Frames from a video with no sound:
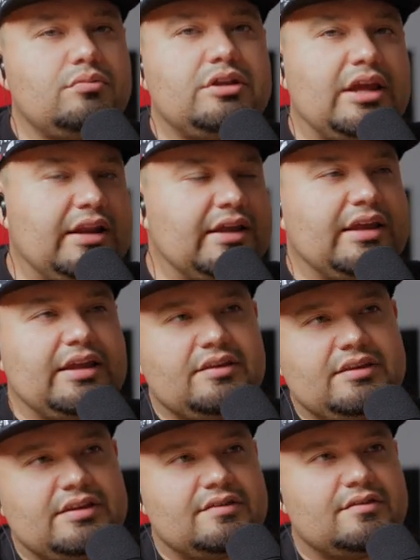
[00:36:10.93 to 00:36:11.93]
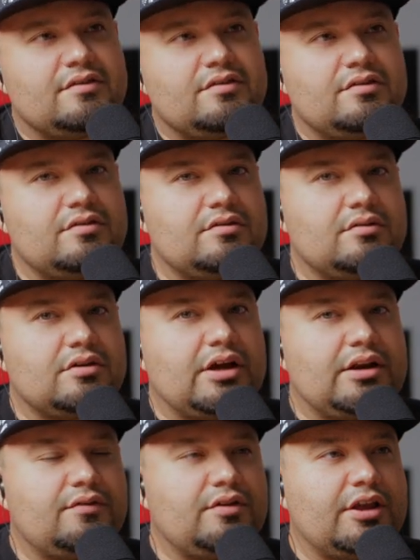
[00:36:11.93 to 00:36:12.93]
getting in these
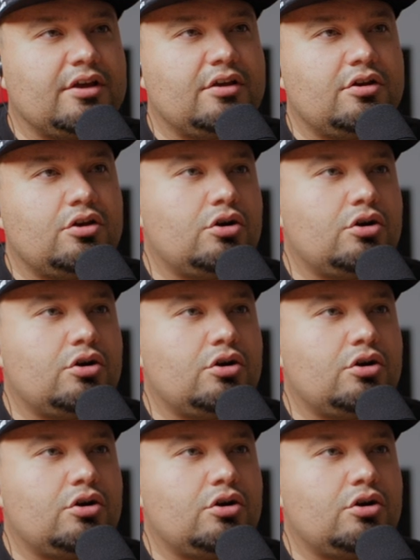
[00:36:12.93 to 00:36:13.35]
kind of like